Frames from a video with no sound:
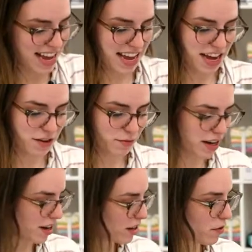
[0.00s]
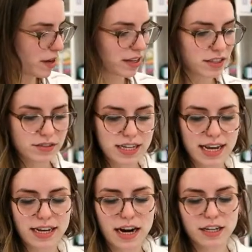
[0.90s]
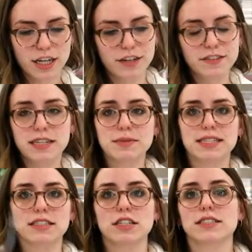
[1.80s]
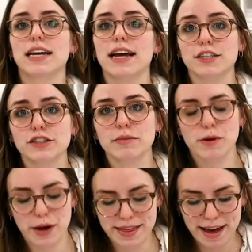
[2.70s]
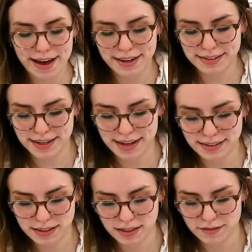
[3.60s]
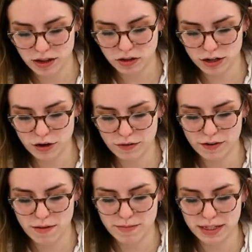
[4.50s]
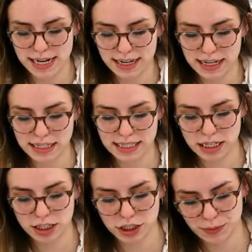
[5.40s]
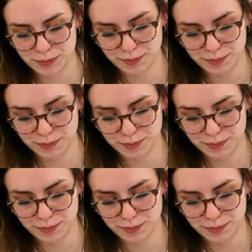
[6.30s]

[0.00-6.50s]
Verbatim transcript: And we are going to take our curved tip scissors and trim away that excess Velcro from the tacking stitch.